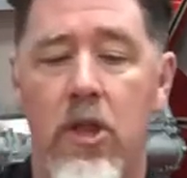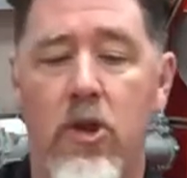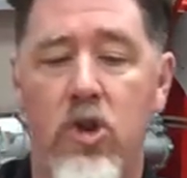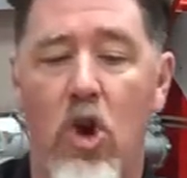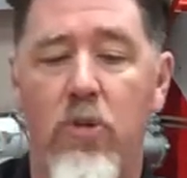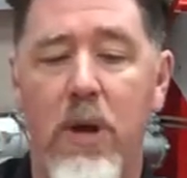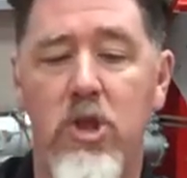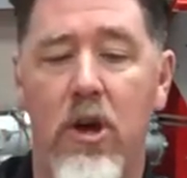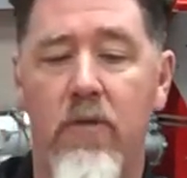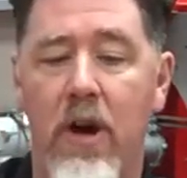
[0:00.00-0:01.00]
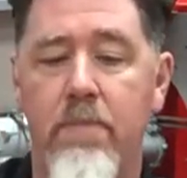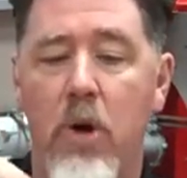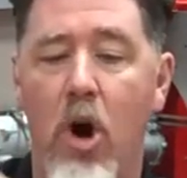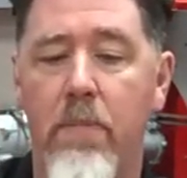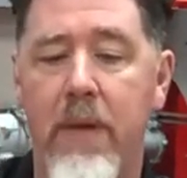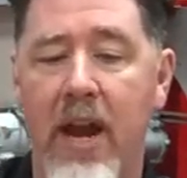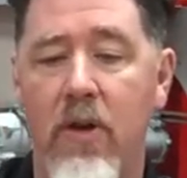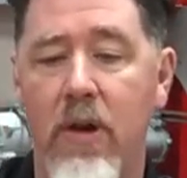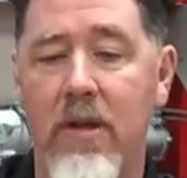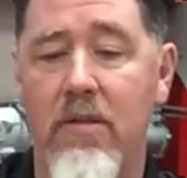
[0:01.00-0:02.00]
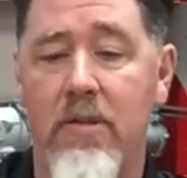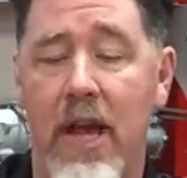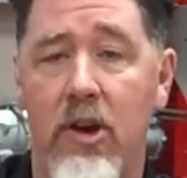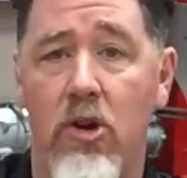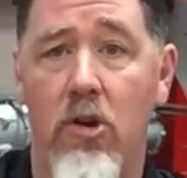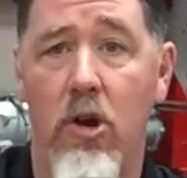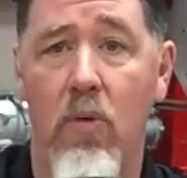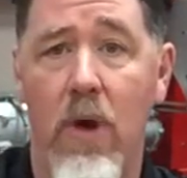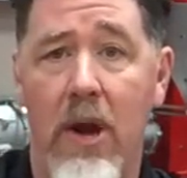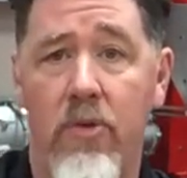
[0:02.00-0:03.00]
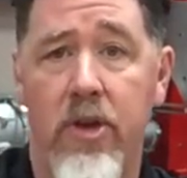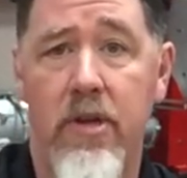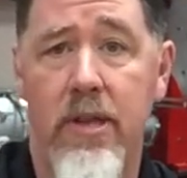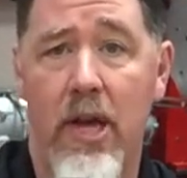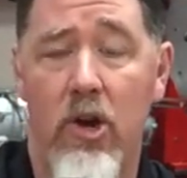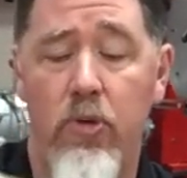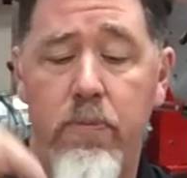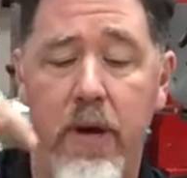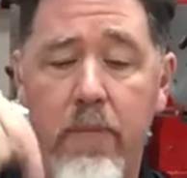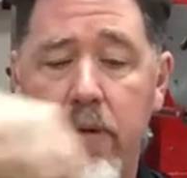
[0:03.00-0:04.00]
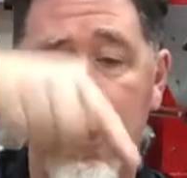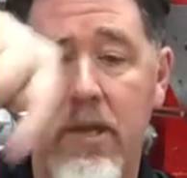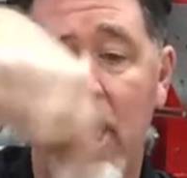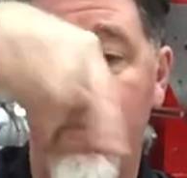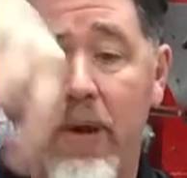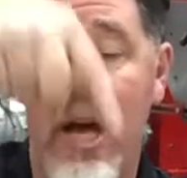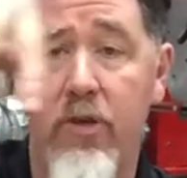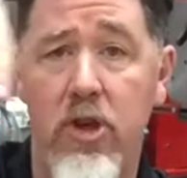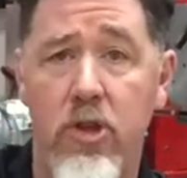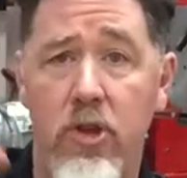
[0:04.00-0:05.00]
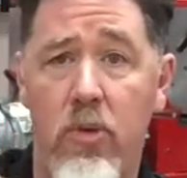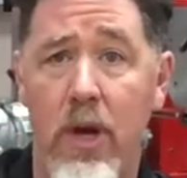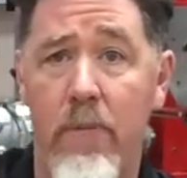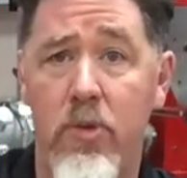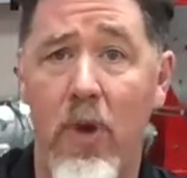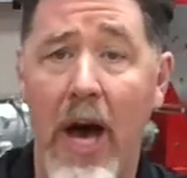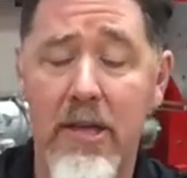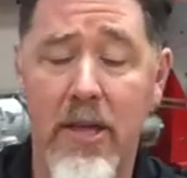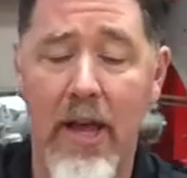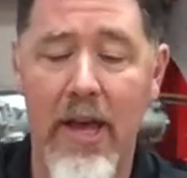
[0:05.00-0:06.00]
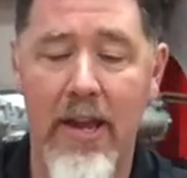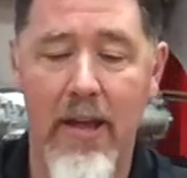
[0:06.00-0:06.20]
there's a whole bunch of ball bearings that are around this to help allow this to oscillate.